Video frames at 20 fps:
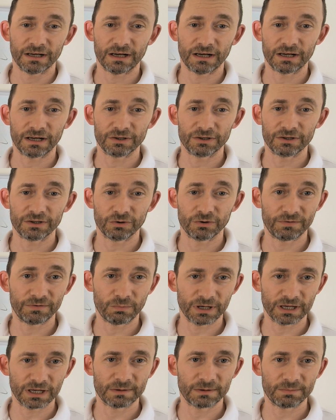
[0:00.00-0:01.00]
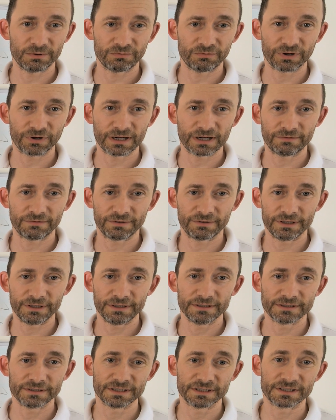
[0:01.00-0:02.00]
you have your backup and recovery
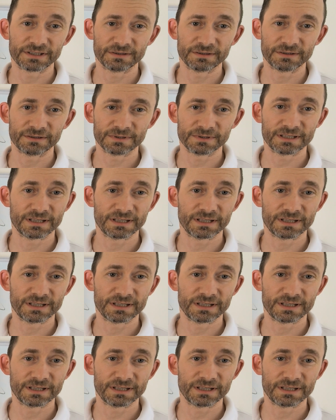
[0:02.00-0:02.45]
systems.